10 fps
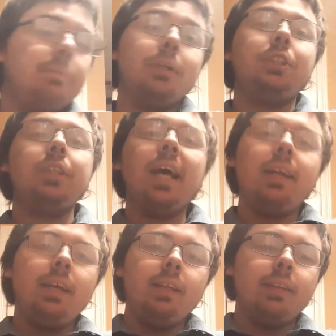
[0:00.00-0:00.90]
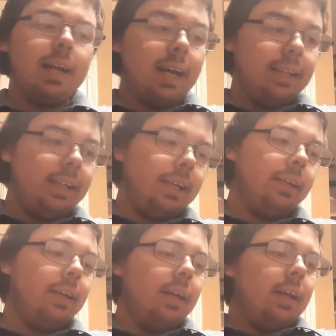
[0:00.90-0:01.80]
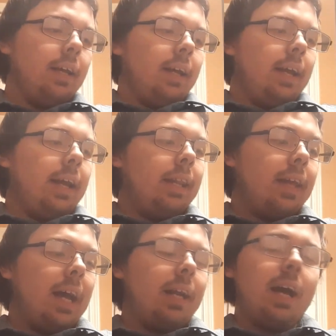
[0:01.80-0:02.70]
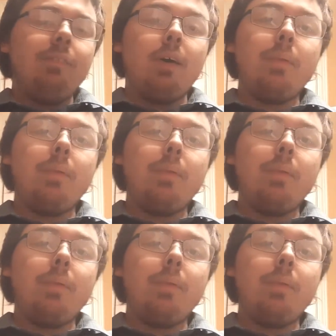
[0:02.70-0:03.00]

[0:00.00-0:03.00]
machete that I did. And that knife I'm